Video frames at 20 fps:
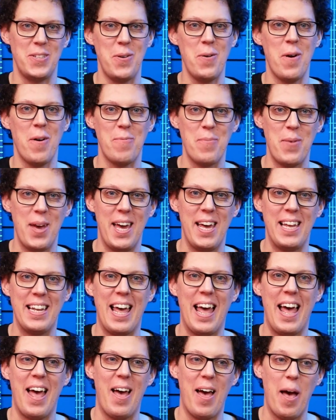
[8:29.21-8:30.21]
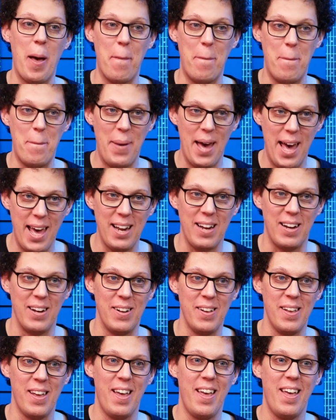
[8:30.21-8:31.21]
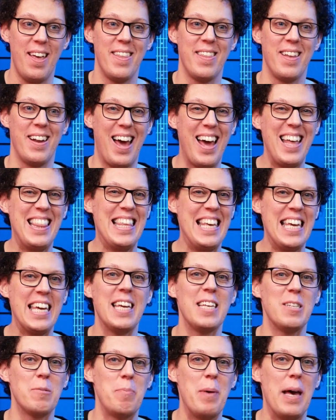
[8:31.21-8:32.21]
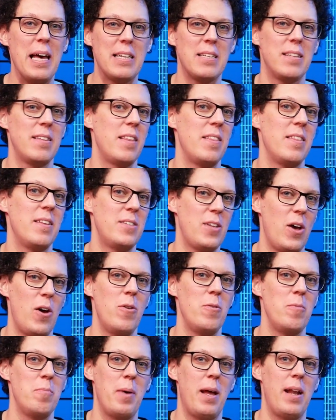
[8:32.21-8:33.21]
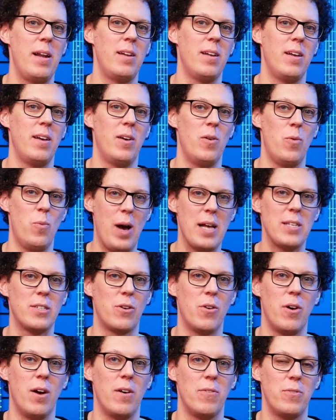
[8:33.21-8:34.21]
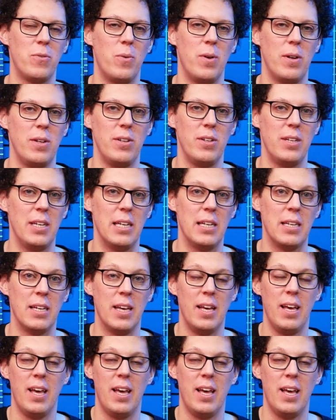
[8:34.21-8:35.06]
You have made a pedal that I think is better than the Tonebender Wazacraft one you did.